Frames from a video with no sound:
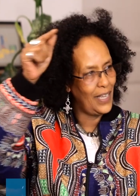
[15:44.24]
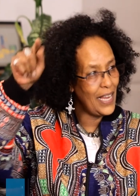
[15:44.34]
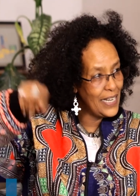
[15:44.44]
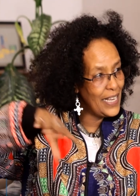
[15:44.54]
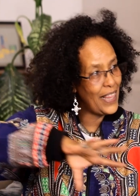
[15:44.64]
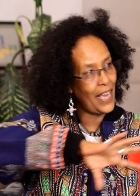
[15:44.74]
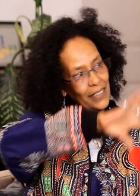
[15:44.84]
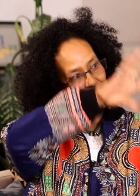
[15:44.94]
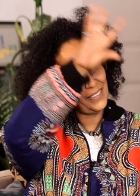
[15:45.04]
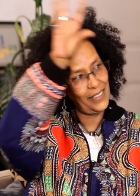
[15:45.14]
in
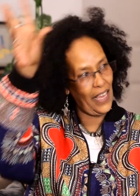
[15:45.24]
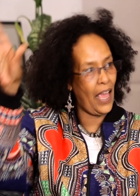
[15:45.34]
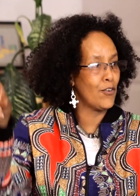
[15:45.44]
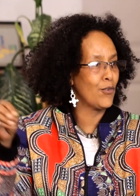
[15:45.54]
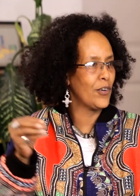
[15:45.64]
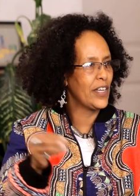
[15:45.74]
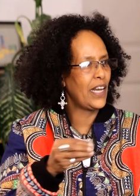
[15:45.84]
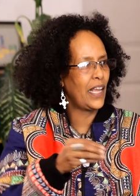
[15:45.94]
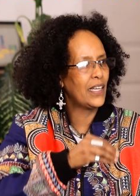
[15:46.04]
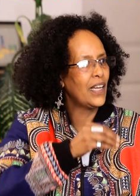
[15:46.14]
that category?
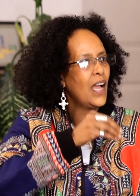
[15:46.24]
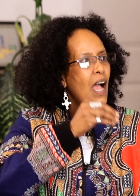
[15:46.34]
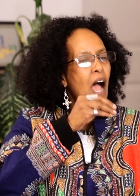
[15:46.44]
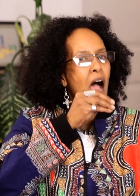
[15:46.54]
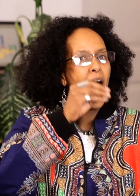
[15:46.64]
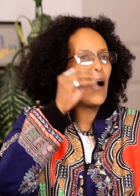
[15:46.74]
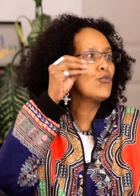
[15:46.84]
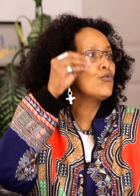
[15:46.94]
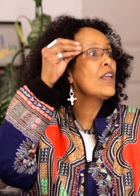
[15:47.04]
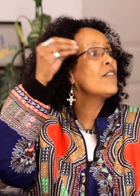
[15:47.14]
Like, how
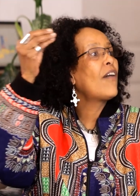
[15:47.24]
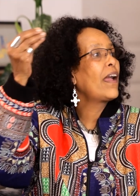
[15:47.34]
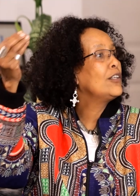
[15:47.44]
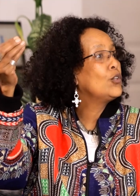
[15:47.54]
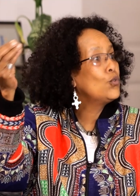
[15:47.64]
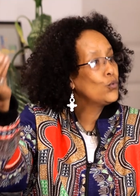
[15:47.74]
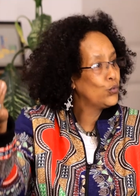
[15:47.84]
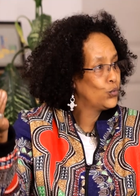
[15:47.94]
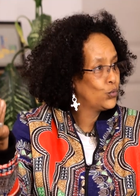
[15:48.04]
do they find you?